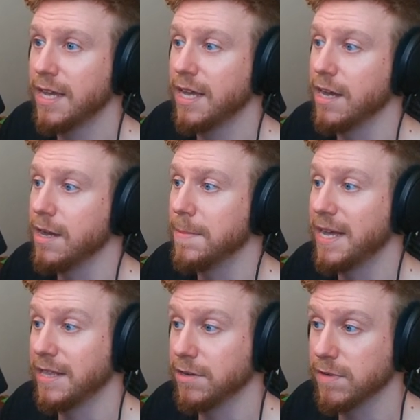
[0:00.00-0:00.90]

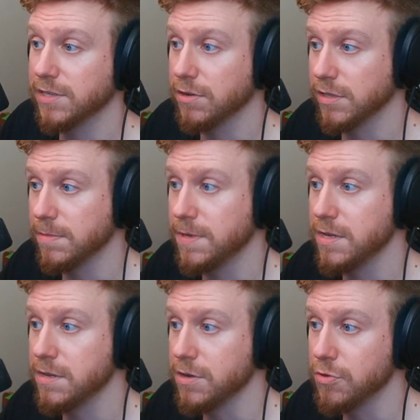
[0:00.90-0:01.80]
And there is going to
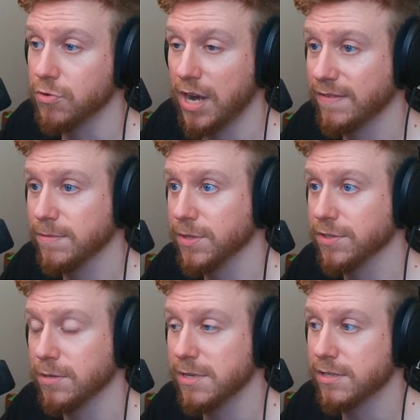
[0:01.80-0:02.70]
be new
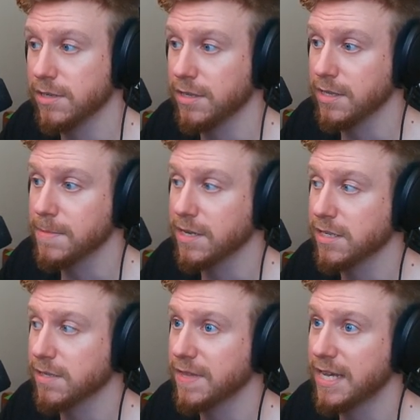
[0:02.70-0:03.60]
craftables almost certainly
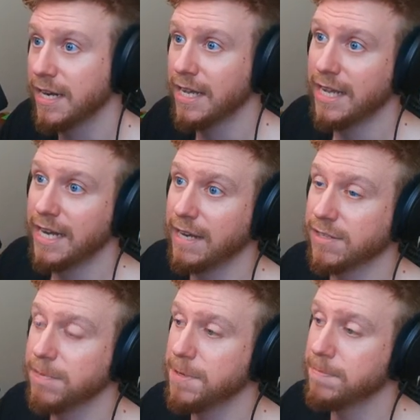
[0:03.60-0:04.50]
because of that. Now,
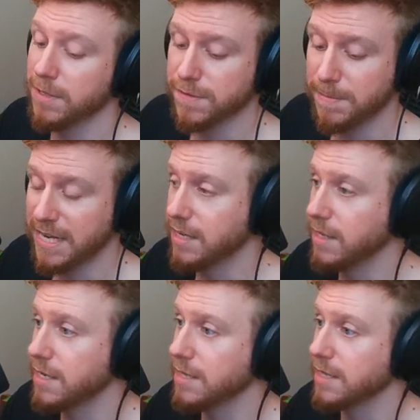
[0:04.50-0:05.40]
some people have
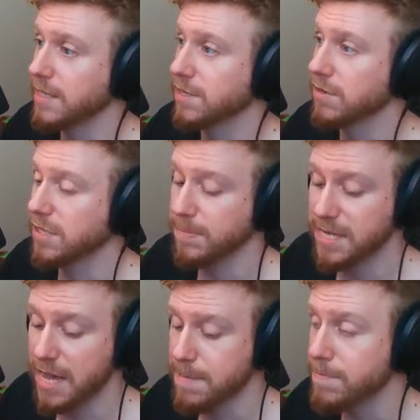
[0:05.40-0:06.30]
speculated that there's going to
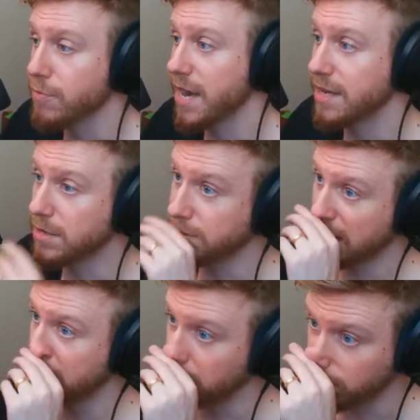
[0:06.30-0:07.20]
be a brand new type of